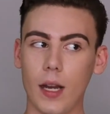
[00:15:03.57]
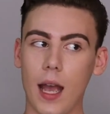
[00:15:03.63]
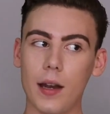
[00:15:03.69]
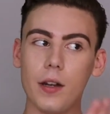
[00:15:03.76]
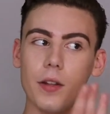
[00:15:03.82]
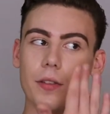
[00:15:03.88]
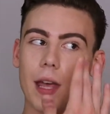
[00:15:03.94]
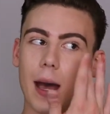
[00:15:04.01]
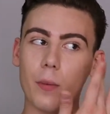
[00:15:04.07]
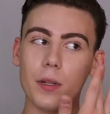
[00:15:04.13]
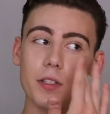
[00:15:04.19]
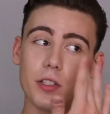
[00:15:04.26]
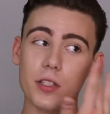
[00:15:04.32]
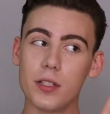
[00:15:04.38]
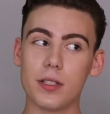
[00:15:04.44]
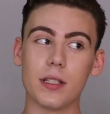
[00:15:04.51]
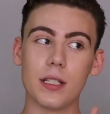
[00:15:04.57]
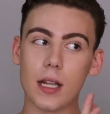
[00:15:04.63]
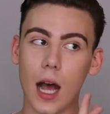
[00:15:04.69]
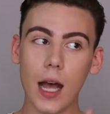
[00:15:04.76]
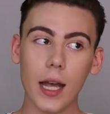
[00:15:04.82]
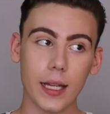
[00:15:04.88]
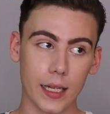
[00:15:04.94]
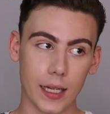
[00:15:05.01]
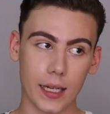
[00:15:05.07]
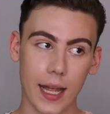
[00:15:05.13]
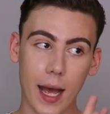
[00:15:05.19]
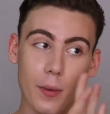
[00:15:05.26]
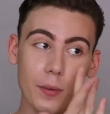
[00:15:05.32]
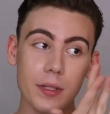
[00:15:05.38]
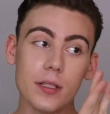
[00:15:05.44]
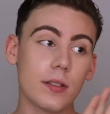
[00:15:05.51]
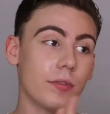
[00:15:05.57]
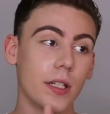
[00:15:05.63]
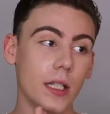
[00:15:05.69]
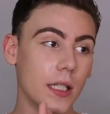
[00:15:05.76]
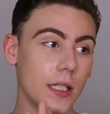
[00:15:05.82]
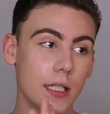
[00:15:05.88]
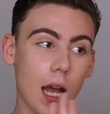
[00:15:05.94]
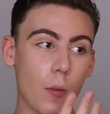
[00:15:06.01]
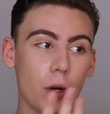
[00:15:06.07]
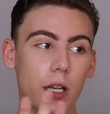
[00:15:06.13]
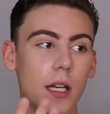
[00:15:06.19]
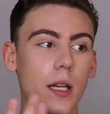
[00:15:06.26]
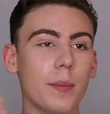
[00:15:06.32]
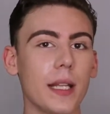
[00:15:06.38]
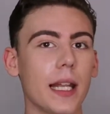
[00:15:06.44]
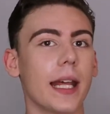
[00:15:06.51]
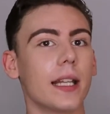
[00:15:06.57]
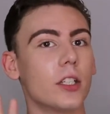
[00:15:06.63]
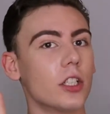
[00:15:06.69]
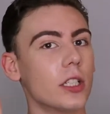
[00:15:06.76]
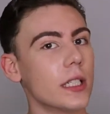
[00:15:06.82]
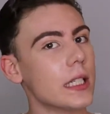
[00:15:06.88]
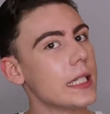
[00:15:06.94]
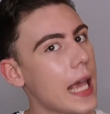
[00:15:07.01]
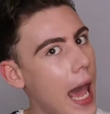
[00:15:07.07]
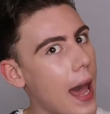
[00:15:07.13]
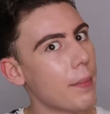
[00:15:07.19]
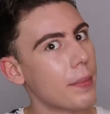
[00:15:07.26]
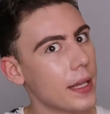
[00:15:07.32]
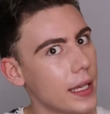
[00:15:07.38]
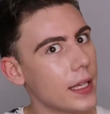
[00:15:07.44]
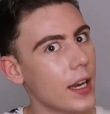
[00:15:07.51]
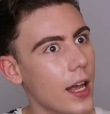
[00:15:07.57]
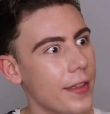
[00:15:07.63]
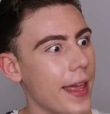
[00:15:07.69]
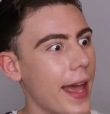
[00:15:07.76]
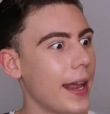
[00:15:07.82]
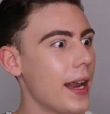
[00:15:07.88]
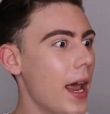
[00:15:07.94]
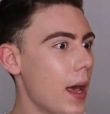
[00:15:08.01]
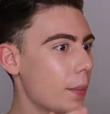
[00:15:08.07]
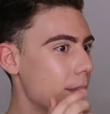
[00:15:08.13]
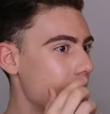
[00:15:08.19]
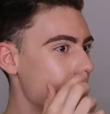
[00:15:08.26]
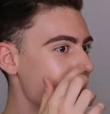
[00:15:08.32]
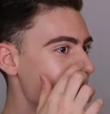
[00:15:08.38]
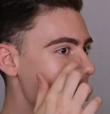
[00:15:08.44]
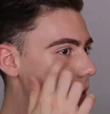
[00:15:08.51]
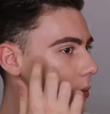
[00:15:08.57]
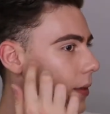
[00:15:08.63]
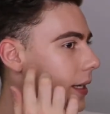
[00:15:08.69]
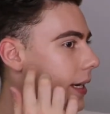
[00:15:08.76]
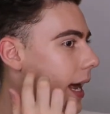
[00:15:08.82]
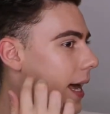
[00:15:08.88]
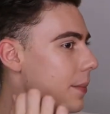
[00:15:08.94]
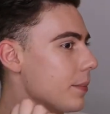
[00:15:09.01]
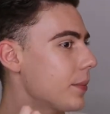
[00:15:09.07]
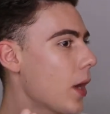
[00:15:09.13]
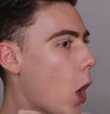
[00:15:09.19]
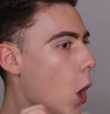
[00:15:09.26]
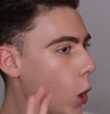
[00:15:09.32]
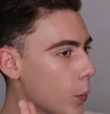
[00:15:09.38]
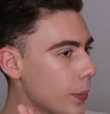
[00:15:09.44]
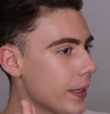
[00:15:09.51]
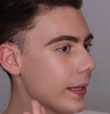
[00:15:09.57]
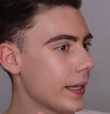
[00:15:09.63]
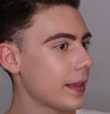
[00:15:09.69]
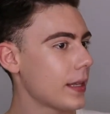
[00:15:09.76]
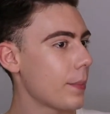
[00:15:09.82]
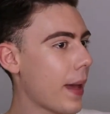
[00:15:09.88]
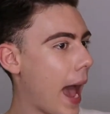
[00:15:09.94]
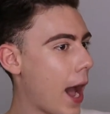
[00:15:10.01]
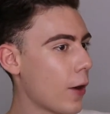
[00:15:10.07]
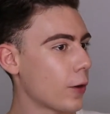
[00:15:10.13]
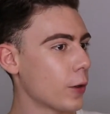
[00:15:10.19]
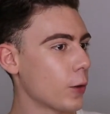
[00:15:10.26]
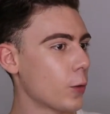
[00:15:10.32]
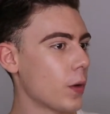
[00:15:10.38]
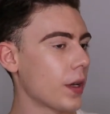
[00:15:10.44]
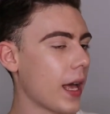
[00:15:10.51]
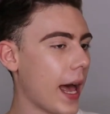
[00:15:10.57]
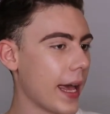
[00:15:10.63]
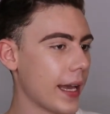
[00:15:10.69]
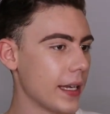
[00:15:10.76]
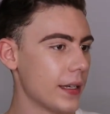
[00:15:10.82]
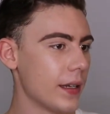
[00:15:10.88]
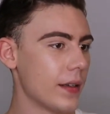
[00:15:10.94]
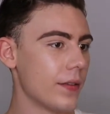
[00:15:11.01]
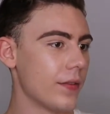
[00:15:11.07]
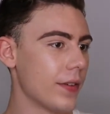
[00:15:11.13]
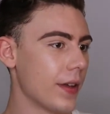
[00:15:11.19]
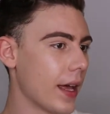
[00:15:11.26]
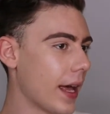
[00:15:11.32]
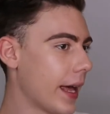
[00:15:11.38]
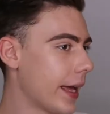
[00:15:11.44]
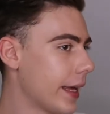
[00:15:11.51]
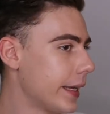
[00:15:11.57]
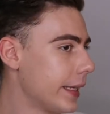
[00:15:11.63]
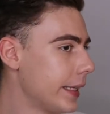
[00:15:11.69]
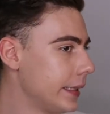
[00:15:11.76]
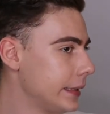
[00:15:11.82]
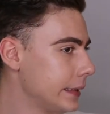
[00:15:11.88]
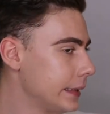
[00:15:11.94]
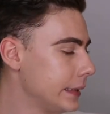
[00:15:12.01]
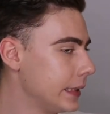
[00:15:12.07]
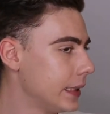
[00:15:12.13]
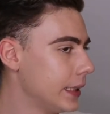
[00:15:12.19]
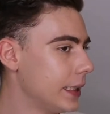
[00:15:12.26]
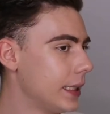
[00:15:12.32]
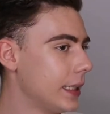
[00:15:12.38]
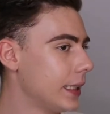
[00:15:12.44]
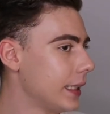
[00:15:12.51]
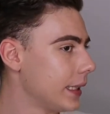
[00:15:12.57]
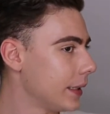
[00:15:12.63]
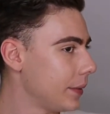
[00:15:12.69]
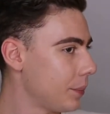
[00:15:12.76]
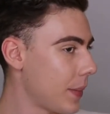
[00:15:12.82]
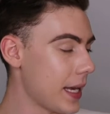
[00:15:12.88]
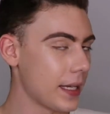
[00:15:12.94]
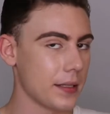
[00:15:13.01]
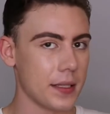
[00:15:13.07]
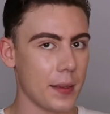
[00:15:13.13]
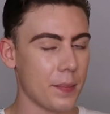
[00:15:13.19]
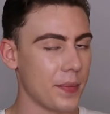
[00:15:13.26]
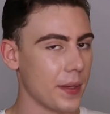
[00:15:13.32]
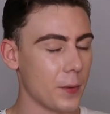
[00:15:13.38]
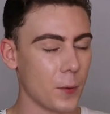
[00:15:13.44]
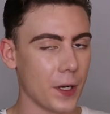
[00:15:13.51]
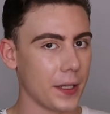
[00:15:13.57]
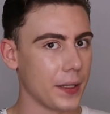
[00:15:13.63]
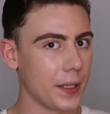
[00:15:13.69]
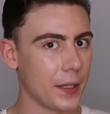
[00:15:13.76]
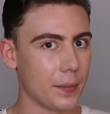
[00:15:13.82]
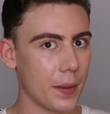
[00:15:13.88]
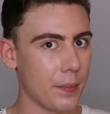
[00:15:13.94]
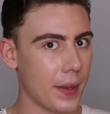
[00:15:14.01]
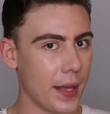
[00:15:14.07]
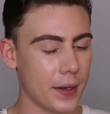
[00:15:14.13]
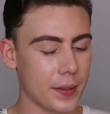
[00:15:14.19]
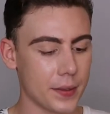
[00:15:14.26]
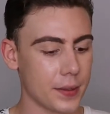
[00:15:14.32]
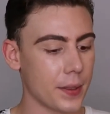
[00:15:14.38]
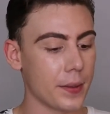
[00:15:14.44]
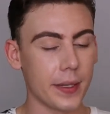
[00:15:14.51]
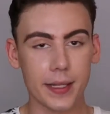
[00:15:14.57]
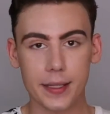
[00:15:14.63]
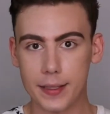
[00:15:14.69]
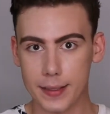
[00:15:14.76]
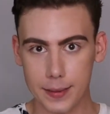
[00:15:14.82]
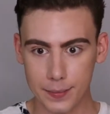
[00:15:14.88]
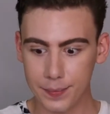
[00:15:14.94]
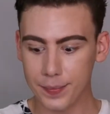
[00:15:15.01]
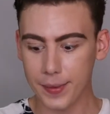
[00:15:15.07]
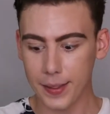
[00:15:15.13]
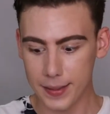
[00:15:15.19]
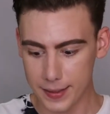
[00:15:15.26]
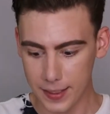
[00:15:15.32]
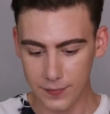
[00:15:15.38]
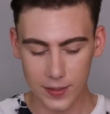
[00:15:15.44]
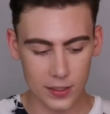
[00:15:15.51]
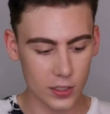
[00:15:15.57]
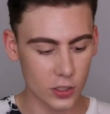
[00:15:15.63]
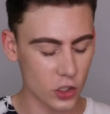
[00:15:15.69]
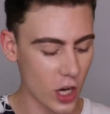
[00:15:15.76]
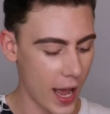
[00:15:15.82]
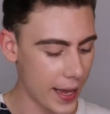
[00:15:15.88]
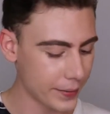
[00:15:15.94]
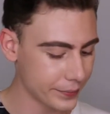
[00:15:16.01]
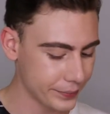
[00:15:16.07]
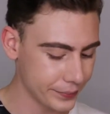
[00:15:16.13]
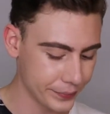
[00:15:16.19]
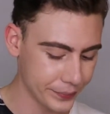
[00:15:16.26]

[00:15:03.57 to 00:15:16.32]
I don't know, that one's just done. That one's really done. We're gonna be like literally tapping it on that. But this one, I'm hoping that the powder will kind of make something work a little bit better. So let's give this a shot.